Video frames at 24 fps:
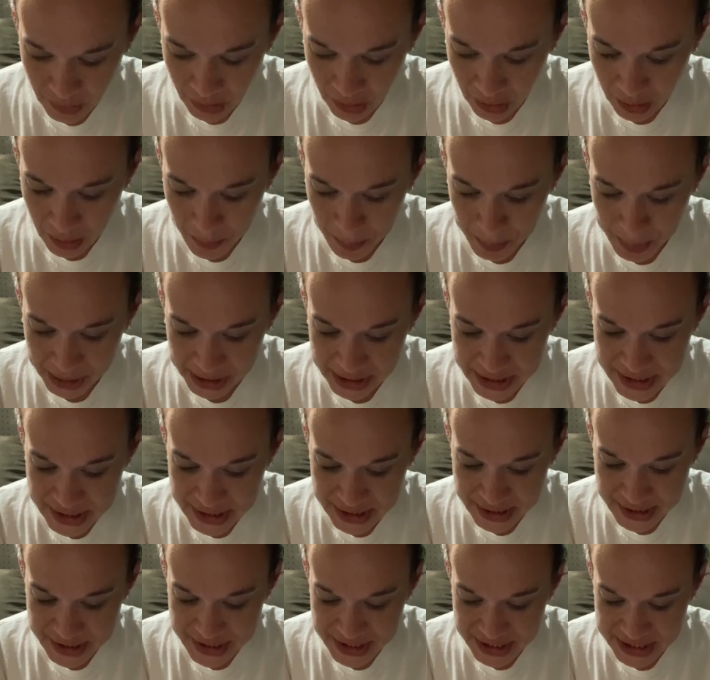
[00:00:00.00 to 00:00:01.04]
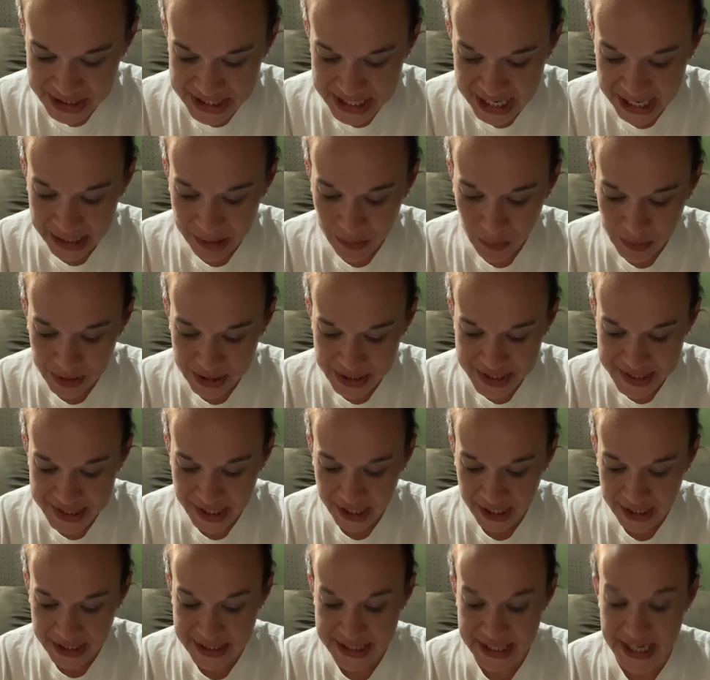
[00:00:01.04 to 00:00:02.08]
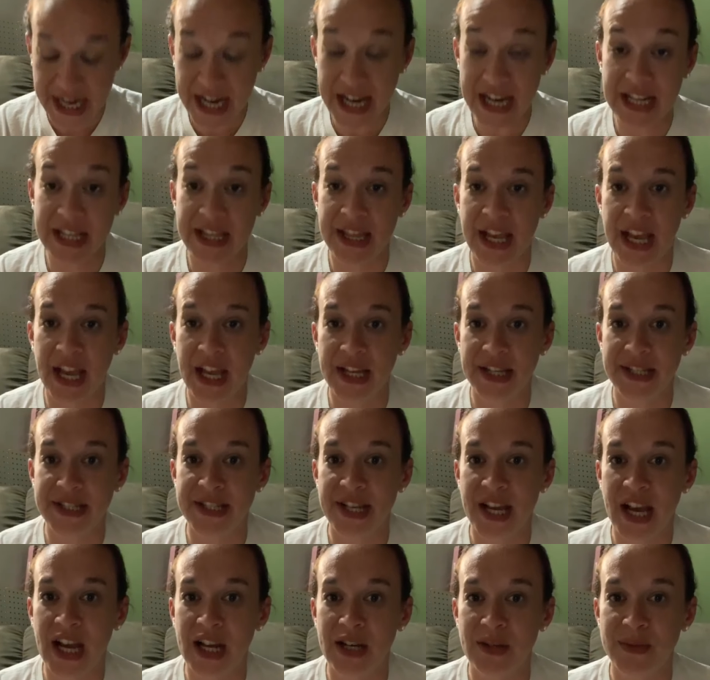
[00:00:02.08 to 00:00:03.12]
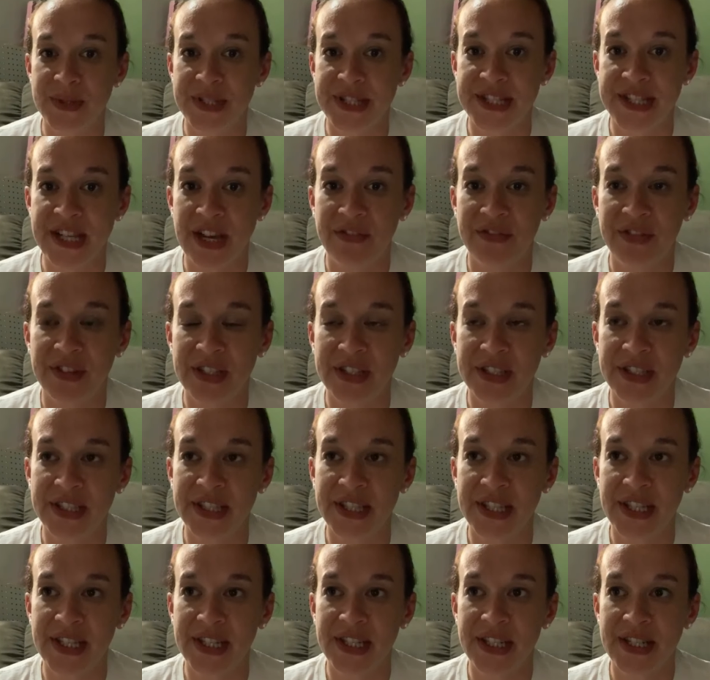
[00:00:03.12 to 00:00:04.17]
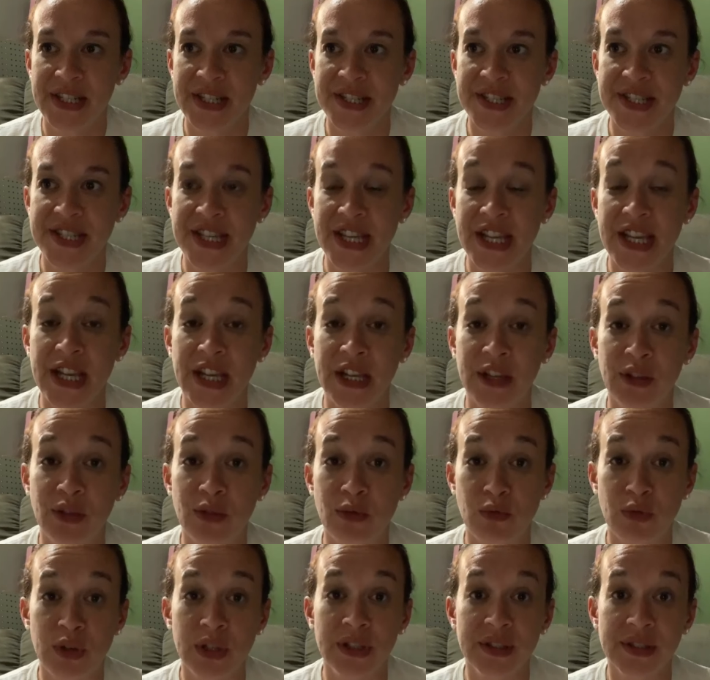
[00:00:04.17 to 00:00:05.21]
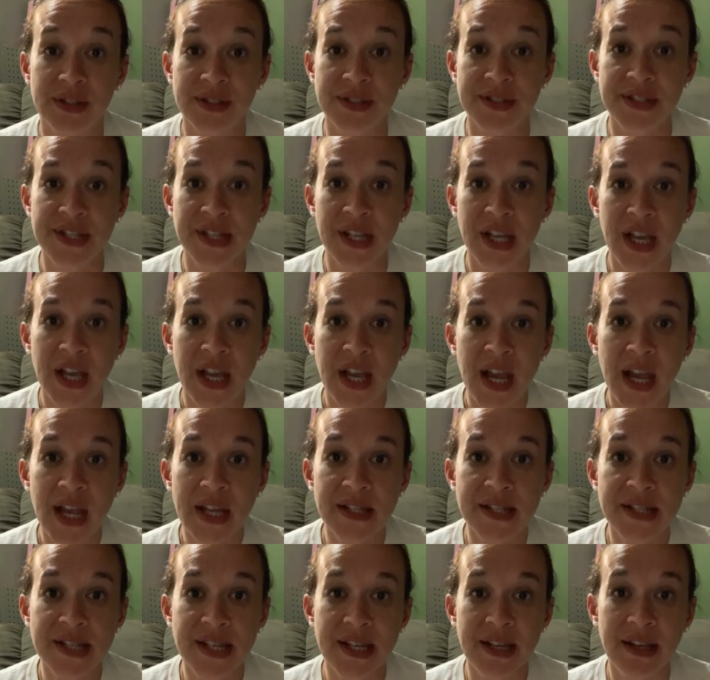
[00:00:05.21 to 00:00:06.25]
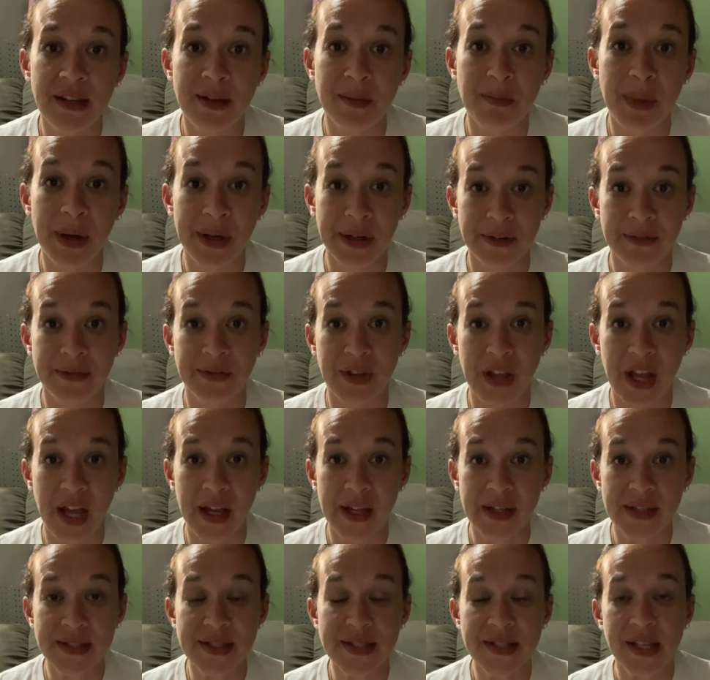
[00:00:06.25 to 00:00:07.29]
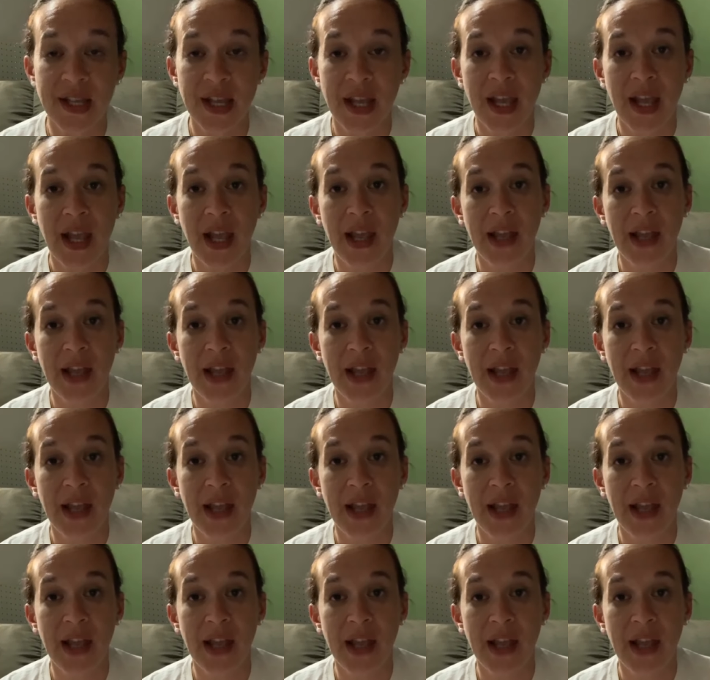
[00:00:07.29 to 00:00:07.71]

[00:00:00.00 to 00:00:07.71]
But today was a day that I was definitely seeking thrills and seeking butterflies. And